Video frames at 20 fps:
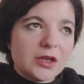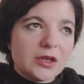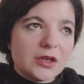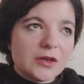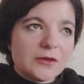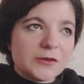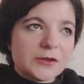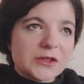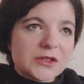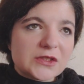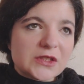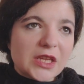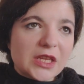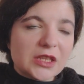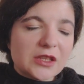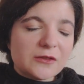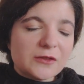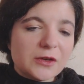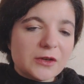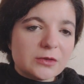for the
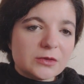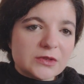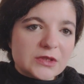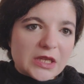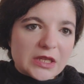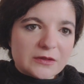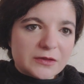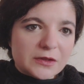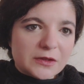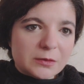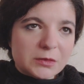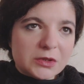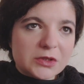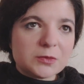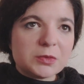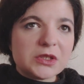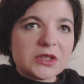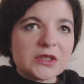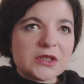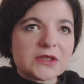sake of your own
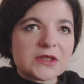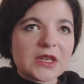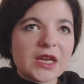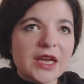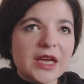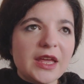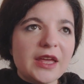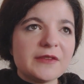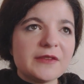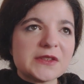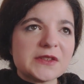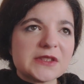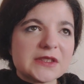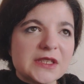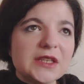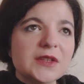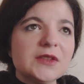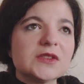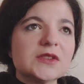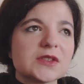self-image. Because I have
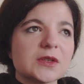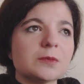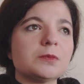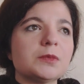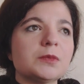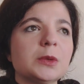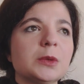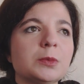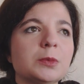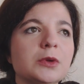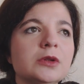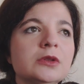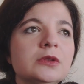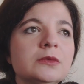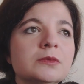seen some people